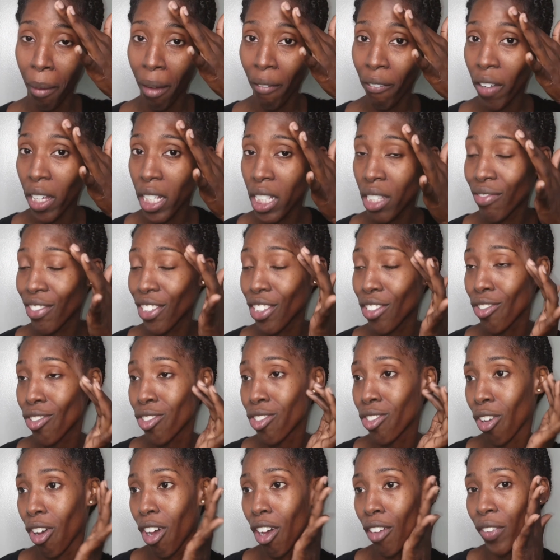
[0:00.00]
My face
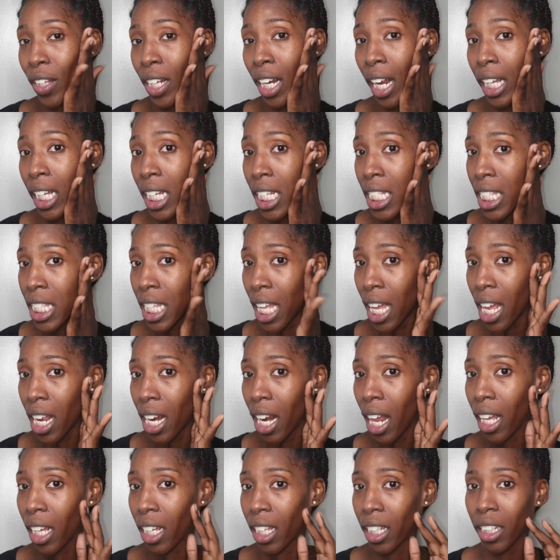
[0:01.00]
feels soft, and like it
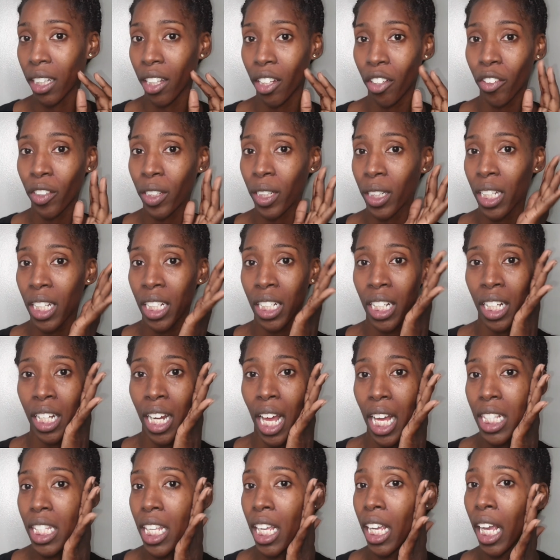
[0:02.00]
said, like it literally
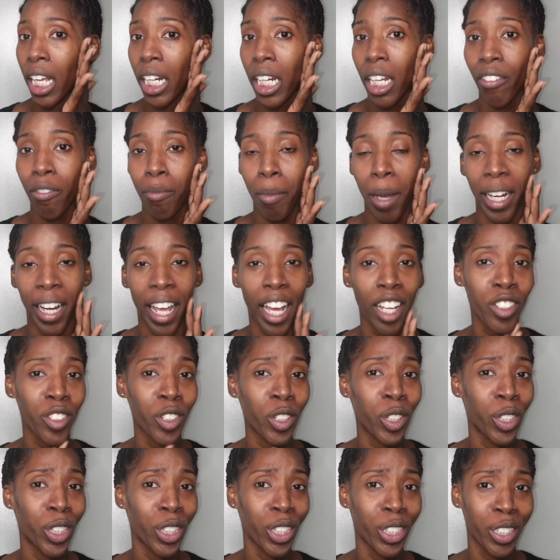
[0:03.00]
did not take any of my
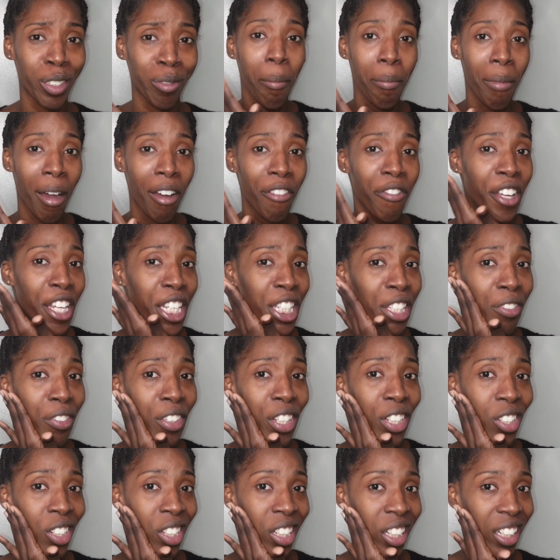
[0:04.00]
natural oils. My face
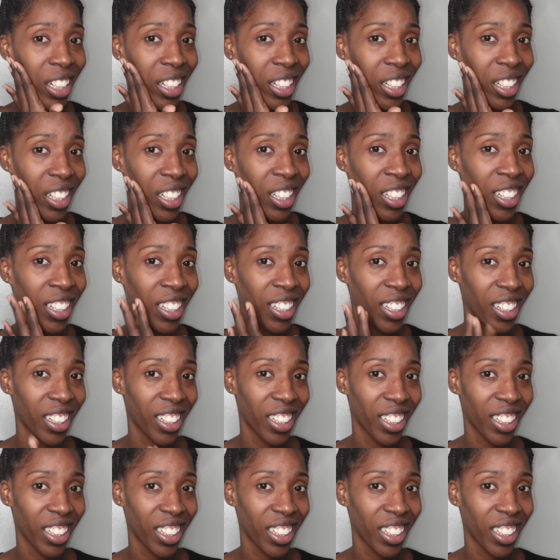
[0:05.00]
feels good.